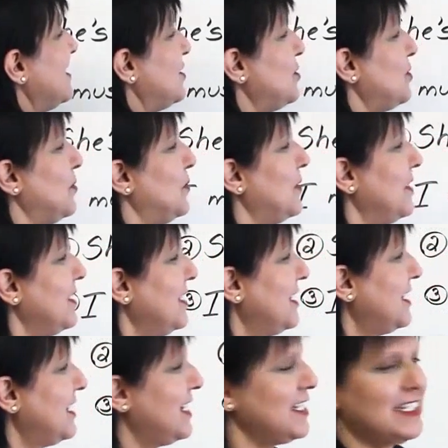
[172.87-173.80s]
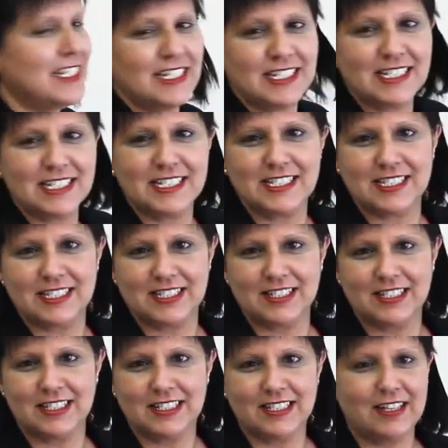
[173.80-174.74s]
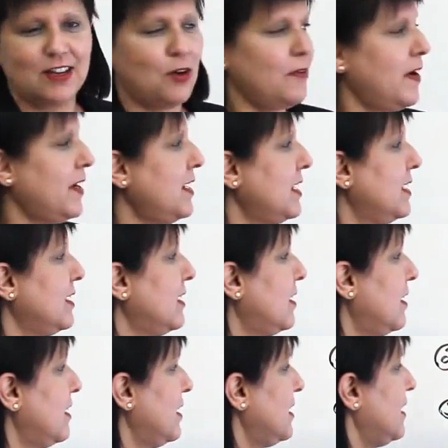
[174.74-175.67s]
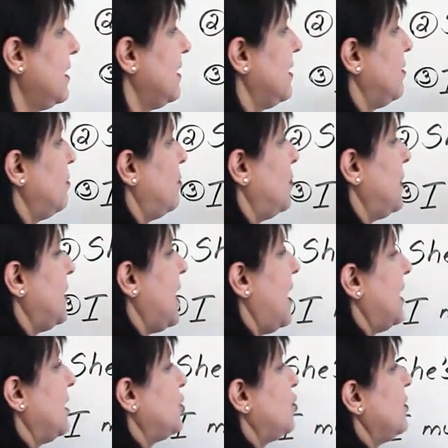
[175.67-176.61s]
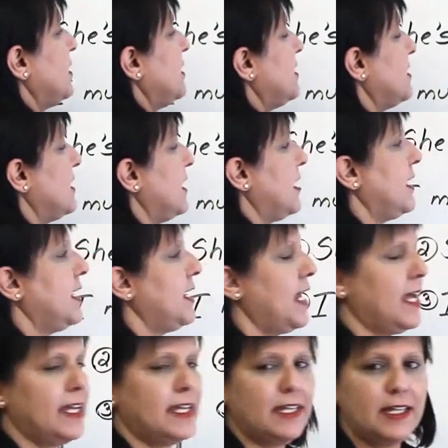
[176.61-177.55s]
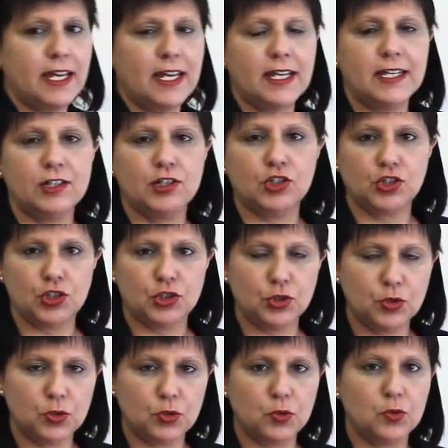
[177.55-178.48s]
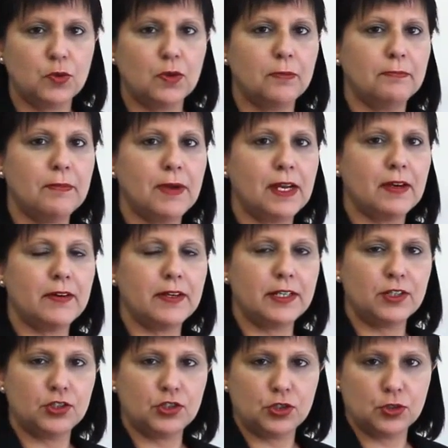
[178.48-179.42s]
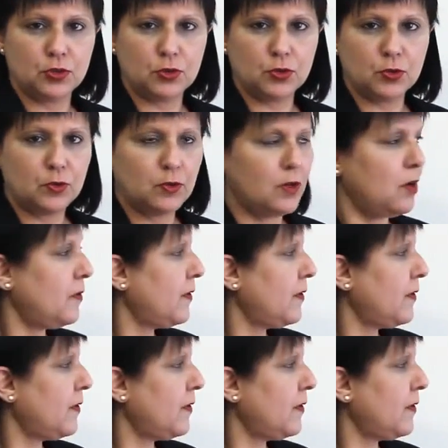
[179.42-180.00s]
to a dentist. Alright? We actually say engaged to, married to.